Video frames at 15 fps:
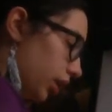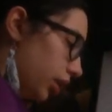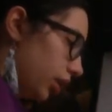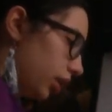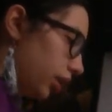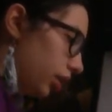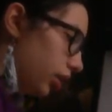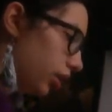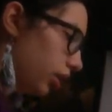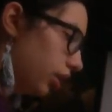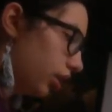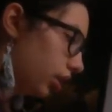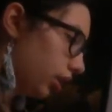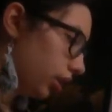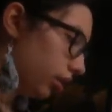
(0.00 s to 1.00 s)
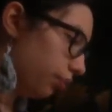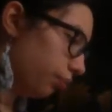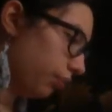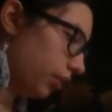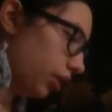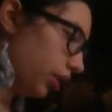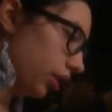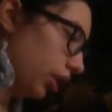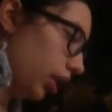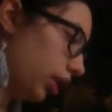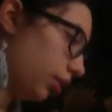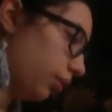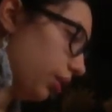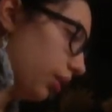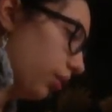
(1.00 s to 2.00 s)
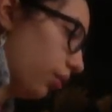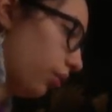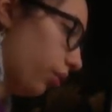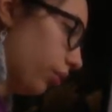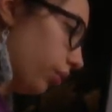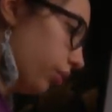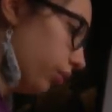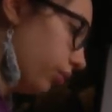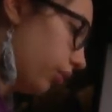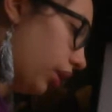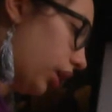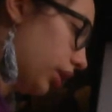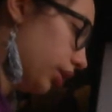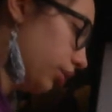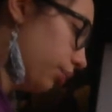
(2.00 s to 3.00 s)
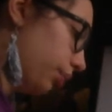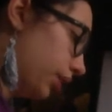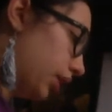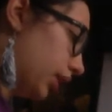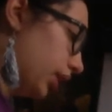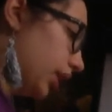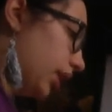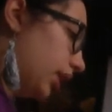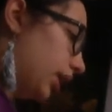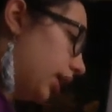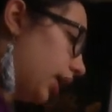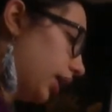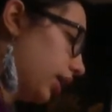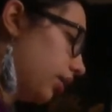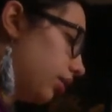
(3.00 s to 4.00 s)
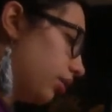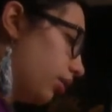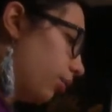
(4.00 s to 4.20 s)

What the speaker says: here, anyway, or a little bit higher,